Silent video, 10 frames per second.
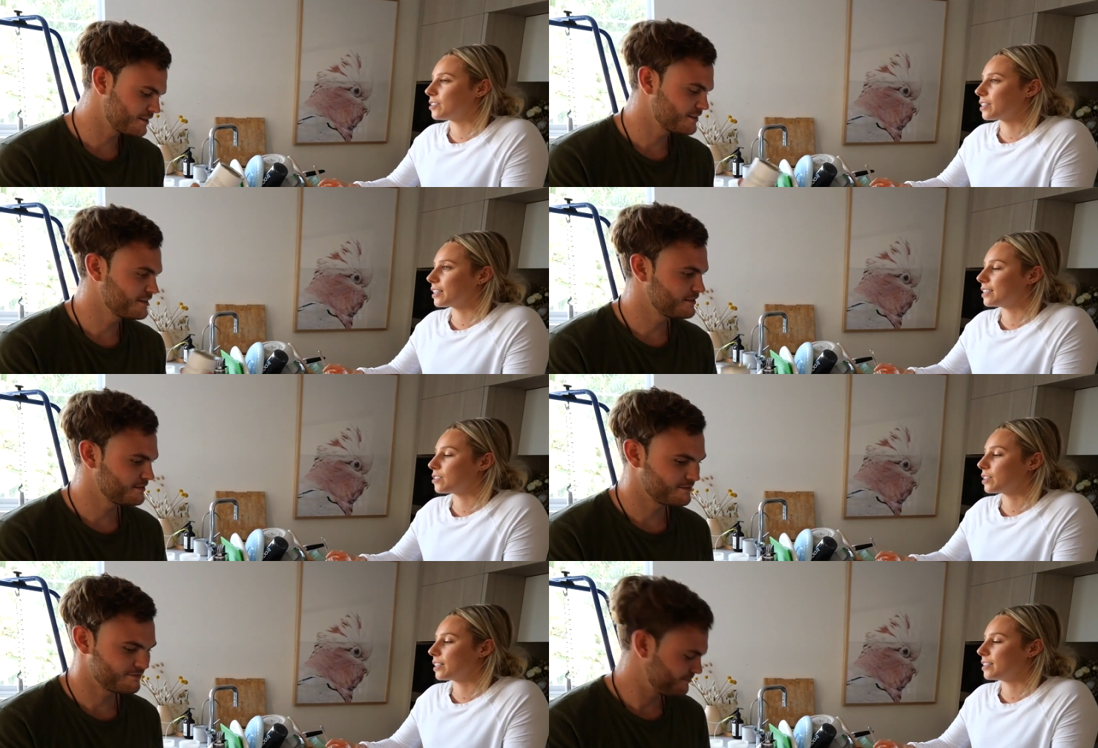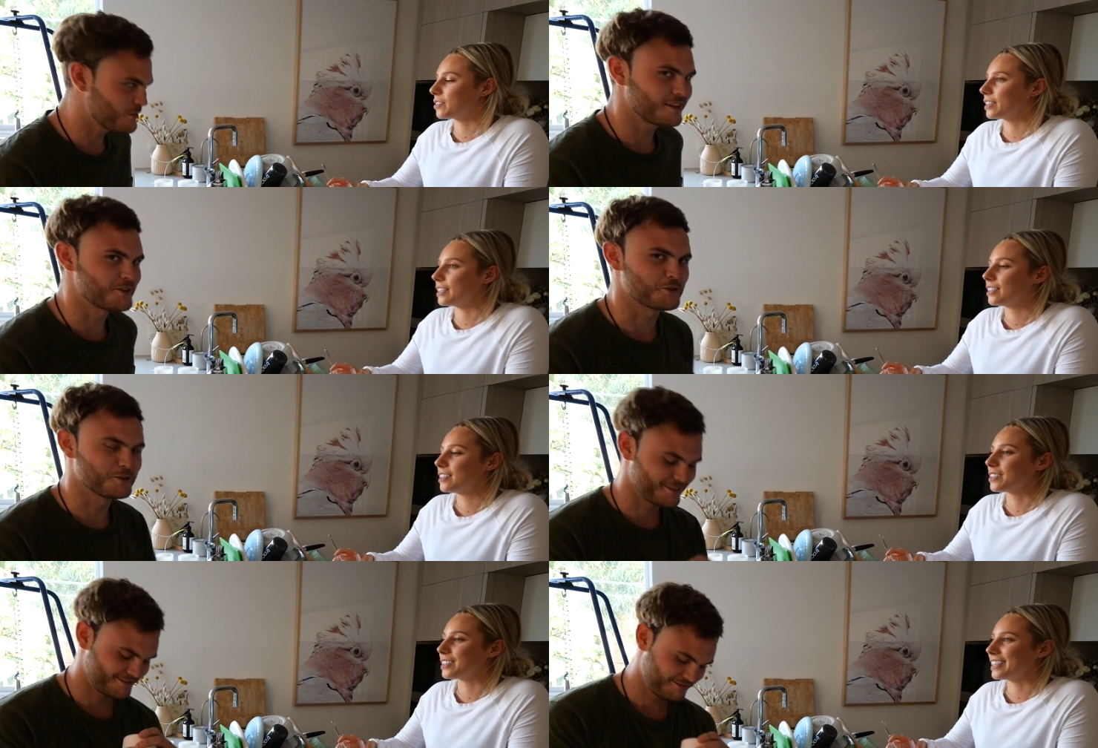Speaker 1: it's on the lid, it's on the lid. Of course I
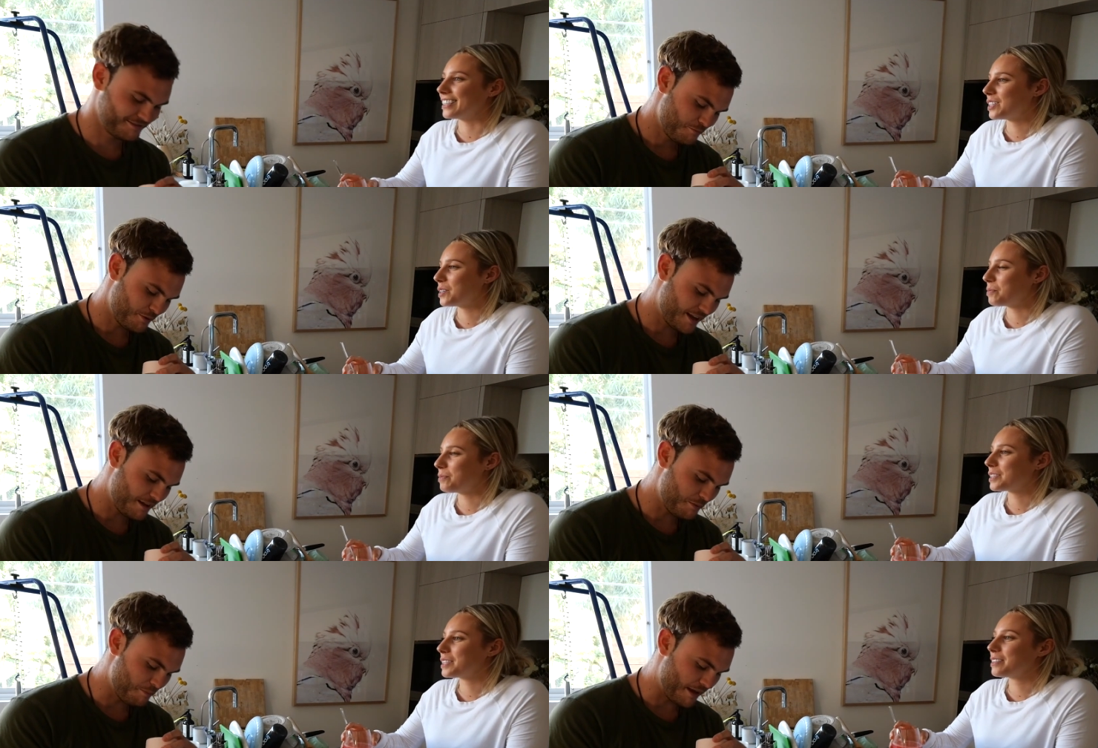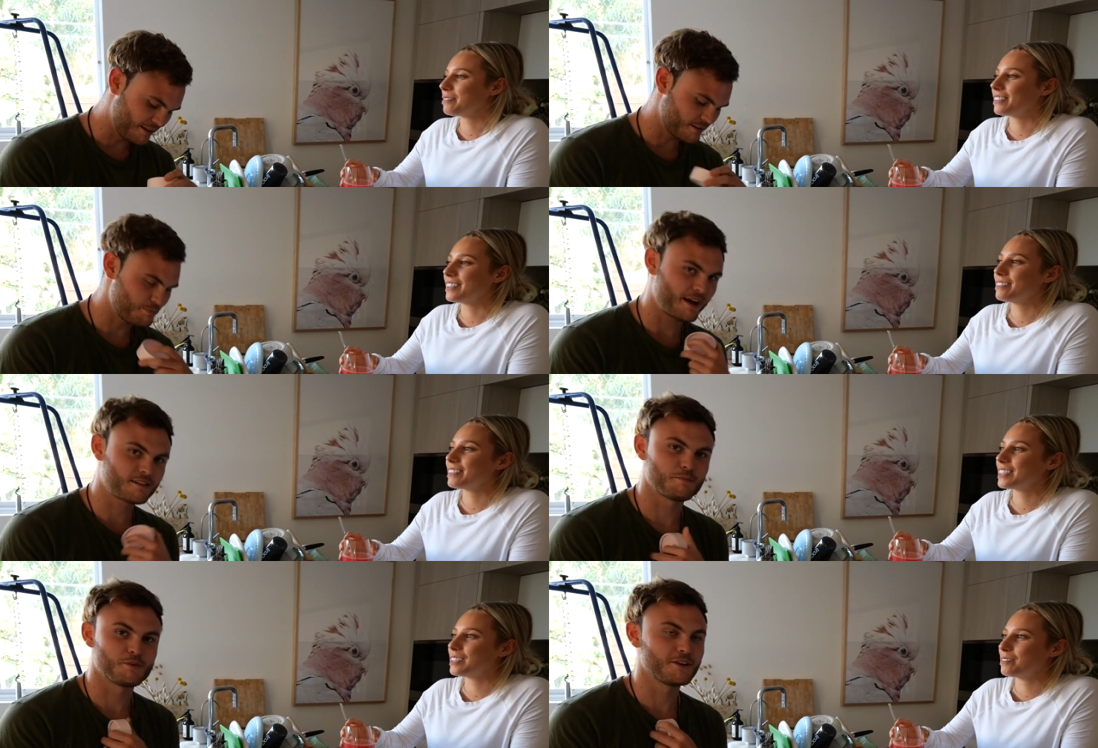do. It's on the lid. Bringing the balance
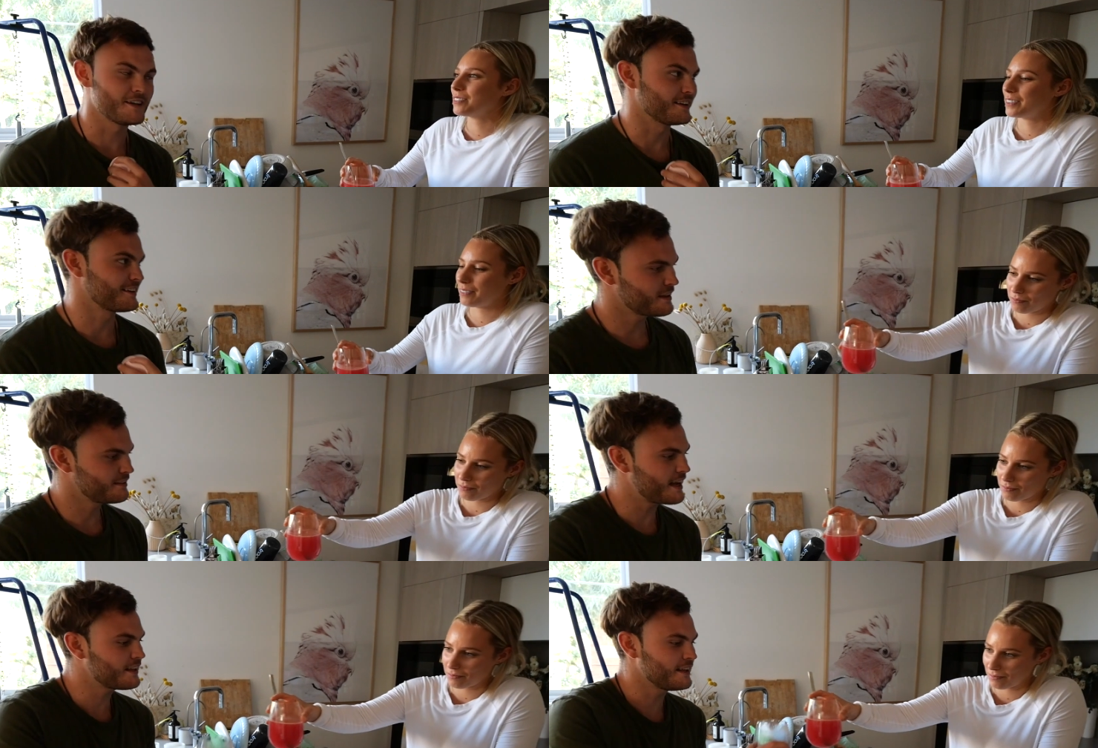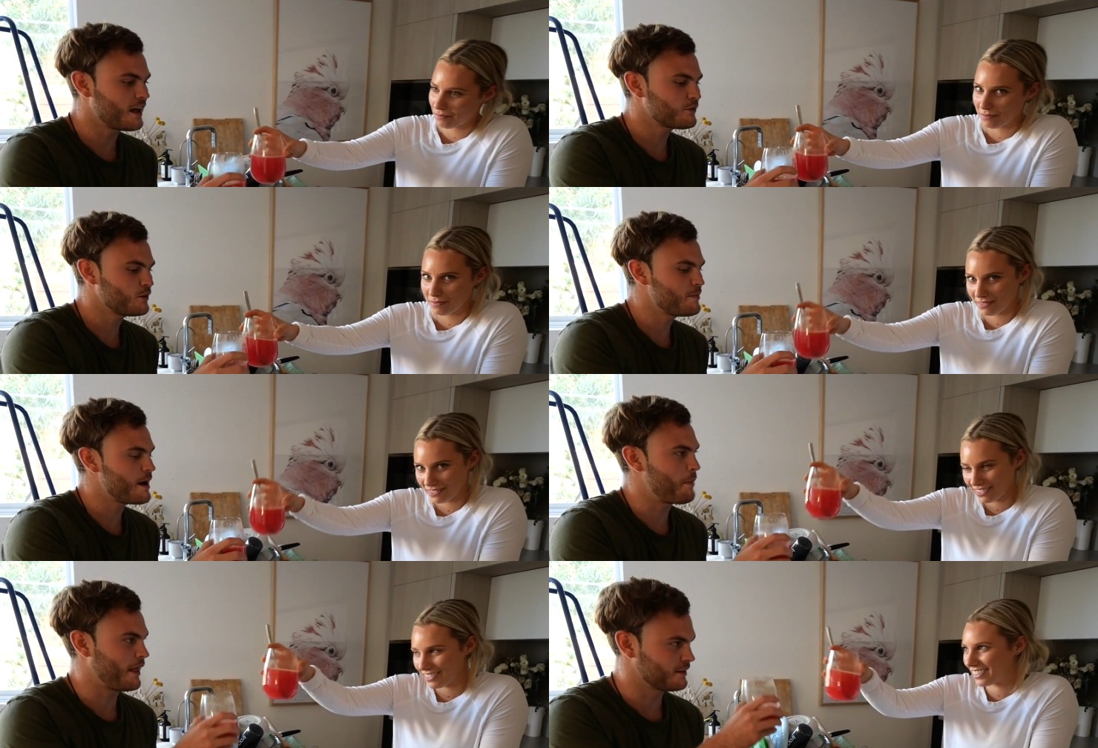back to beauty. Exactly, life's all
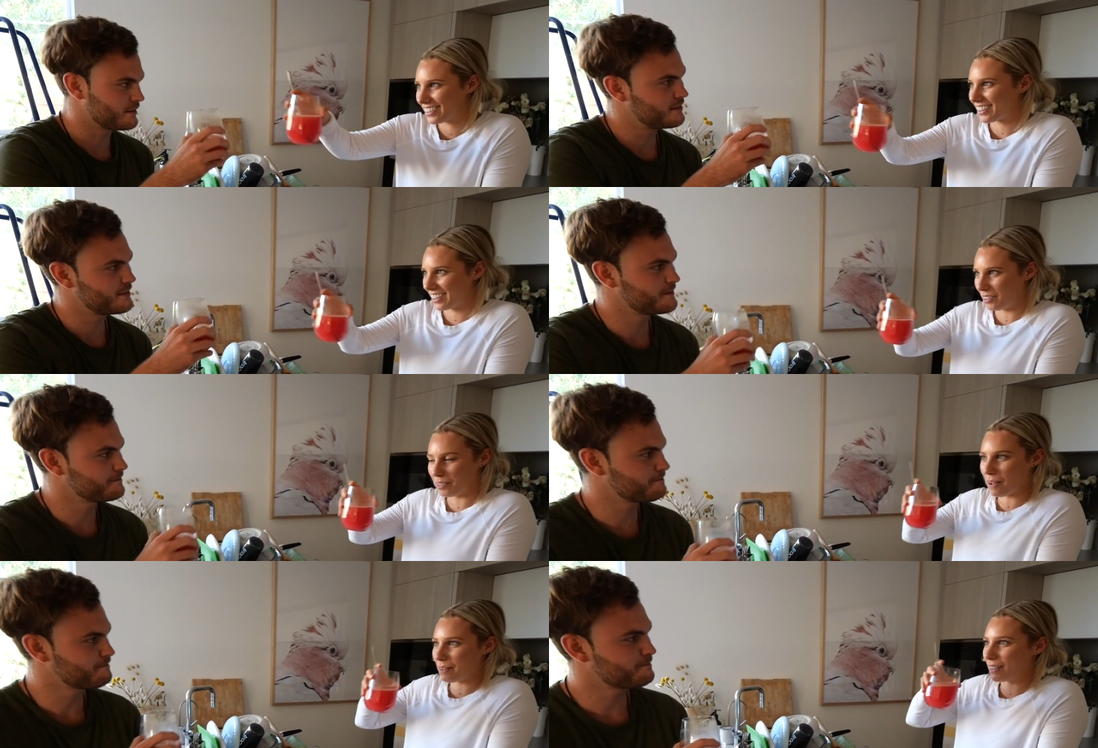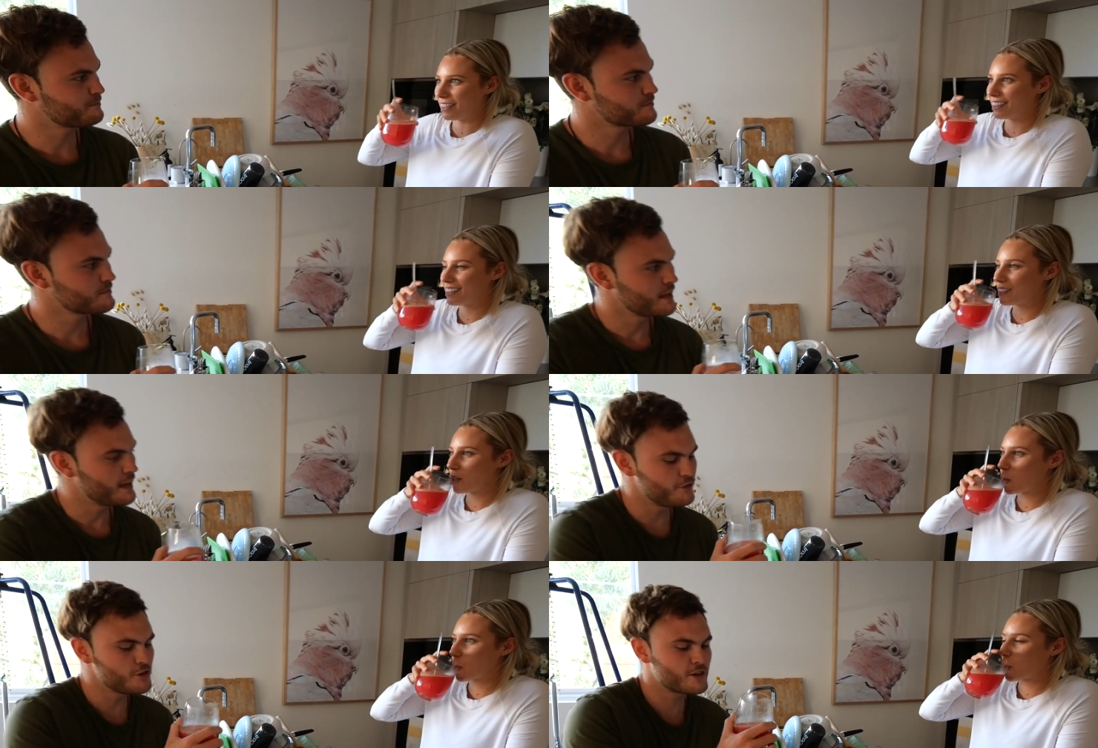about balance. All about balance.
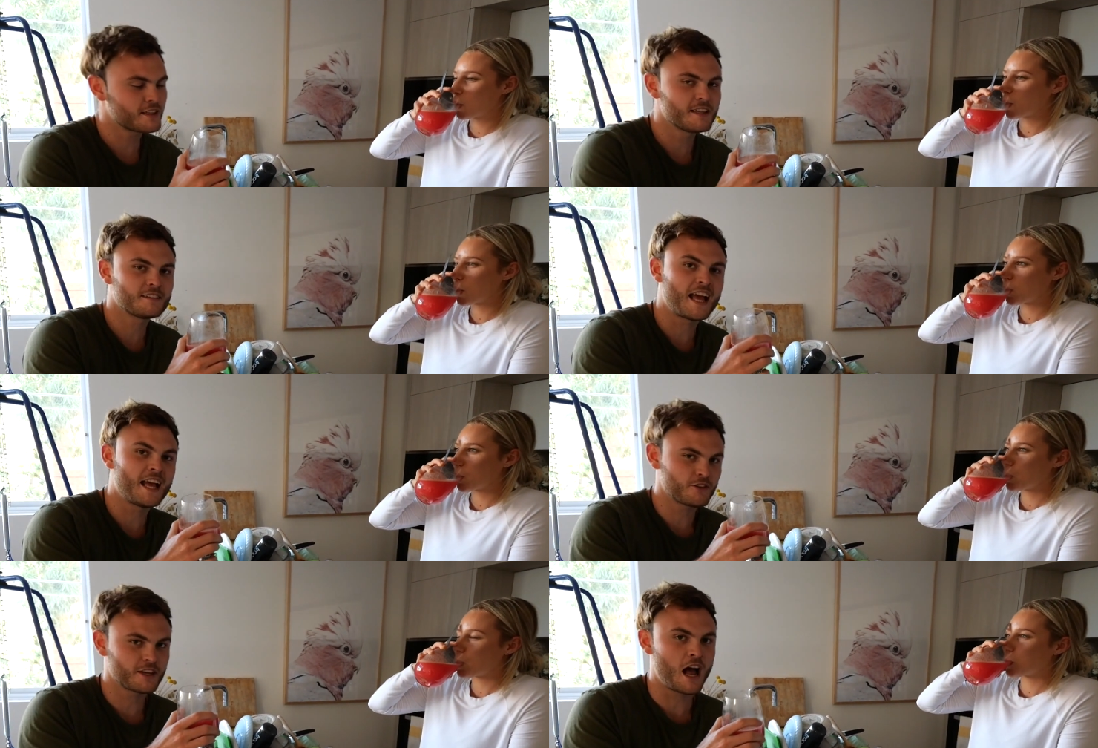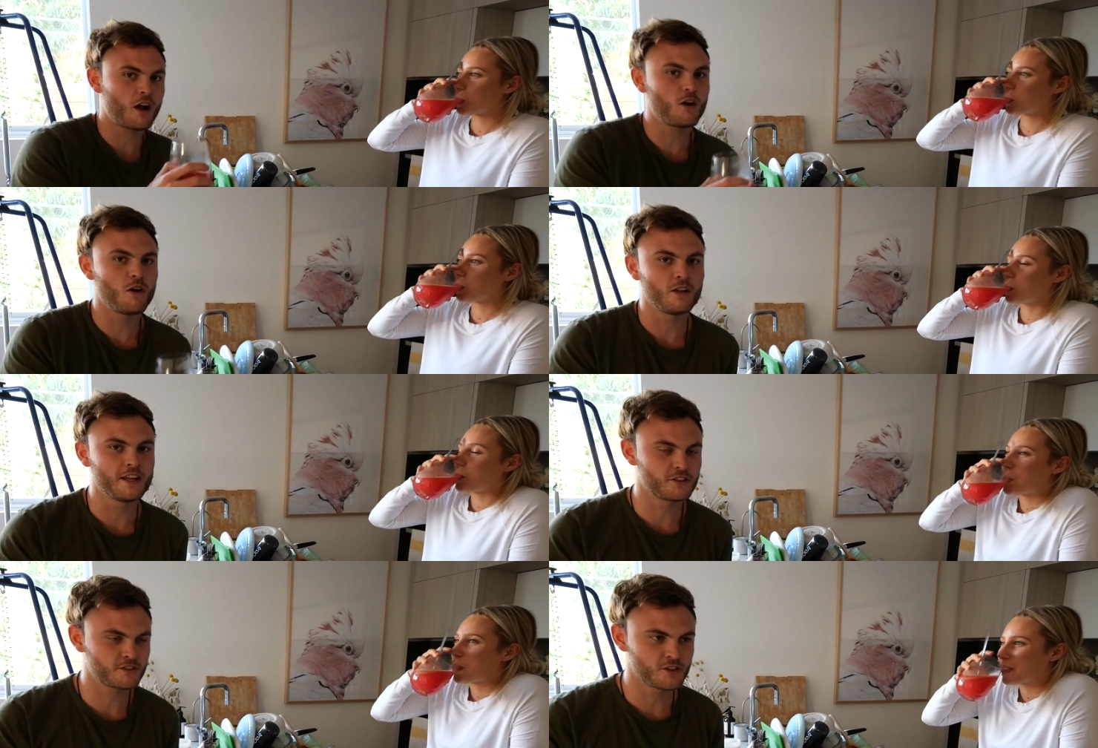If you drink this and drink alcohol,
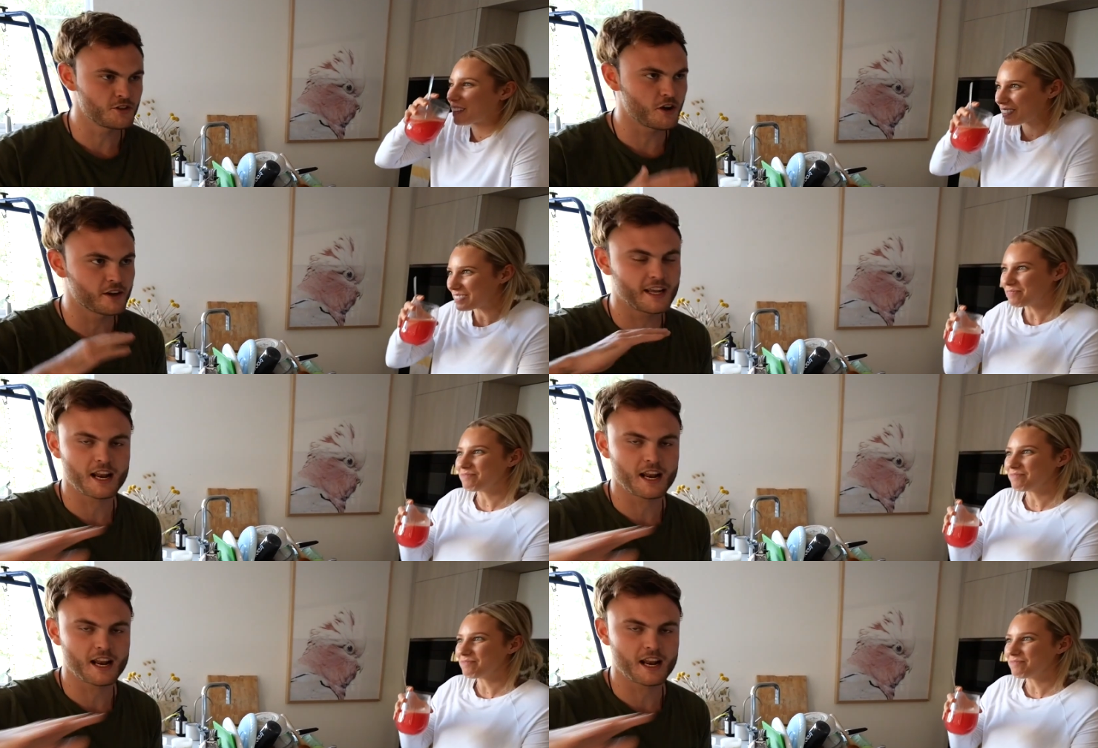it just, you don't